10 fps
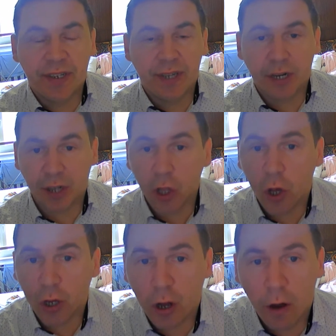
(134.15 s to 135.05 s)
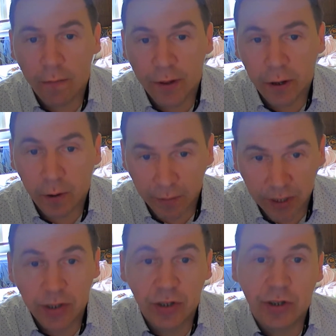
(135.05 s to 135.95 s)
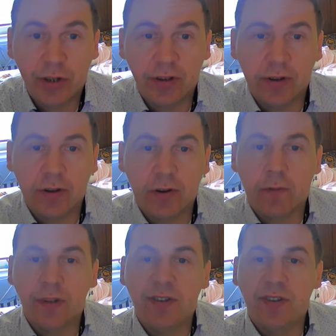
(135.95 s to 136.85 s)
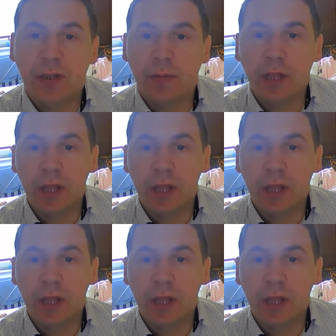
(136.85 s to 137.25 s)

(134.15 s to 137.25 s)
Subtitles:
technologue of the team.